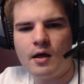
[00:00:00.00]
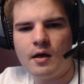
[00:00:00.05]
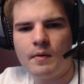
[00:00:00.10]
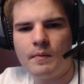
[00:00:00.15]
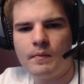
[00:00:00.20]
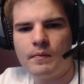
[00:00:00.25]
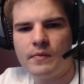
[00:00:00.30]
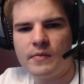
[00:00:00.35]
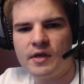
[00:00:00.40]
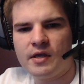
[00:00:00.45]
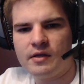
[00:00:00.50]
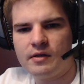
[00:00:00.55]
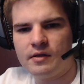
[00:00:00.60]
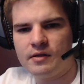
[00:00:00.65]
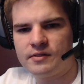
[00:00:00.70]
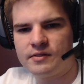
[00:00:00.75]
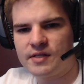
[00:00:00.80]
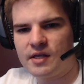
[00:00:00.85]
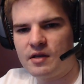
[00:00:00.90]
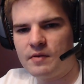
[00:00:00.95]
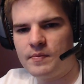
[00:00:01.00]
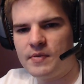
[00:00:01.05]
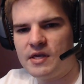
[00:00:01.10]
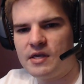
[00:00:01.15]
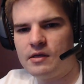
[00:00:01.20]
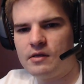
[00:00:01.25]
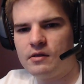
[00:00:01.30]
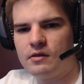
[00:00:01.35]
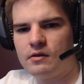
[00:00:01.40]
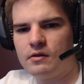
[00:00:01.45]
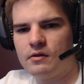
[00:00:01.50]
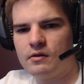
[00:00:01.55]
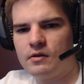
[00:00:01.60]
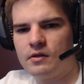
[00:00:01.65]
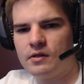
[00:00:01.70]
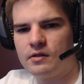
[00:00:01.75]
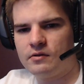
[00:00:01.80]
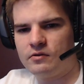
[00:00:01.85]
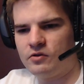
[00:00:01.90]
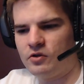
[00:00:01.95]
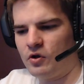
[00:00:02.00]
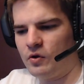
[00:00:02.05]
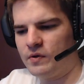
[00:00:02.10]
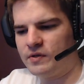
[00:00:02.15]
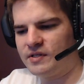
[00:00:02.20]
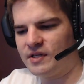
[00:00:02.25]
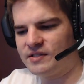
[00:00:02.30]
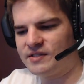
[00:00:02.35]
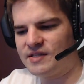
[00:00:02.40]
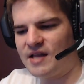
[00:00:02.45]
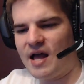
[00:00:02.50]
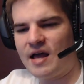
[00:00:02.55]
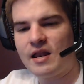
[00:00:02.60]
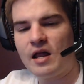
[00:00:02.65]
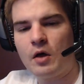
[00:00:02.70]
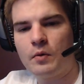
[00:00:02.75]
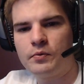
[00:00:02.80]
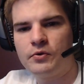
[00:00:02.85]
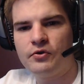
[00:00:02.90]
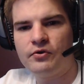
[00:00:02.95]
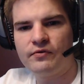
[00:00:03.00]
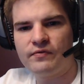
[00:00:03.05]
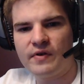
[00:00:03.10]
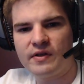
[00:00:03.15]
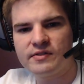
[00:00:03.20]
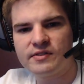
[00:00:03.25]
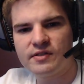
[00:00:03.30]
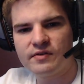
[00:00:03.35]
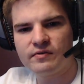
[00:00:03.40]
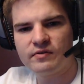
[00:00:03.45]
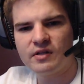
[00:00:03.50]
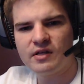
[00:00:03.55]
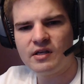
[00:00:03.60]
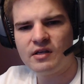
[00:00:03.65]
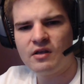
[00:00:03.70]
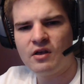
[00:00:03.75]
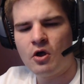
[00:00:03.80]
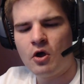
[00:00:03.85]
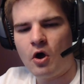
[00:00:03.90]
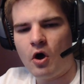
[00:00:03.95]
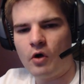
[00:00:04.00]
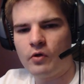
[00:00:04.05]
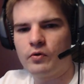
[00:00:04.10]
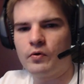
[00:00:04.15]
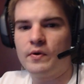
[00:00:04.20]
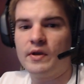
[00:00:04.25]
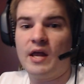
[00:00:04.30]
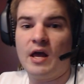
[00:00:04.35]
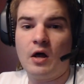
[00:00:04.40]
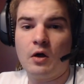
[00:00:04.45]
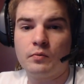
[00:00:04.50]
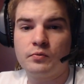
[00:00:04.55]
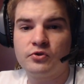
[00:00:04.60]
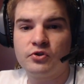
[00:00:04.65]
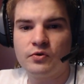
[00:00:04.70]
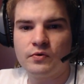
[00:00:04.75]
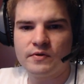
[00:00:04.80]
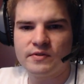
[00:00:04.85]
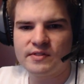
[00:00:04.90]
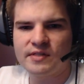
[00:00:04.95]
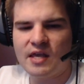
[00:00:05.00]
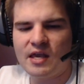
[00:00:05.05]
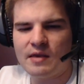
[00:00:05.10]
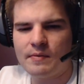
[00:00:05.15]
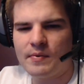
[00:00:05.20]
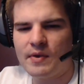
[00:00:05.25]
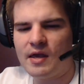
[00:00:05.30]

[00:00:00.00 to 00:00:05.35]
It's going to be it does not help you defensively, although it helps you escape.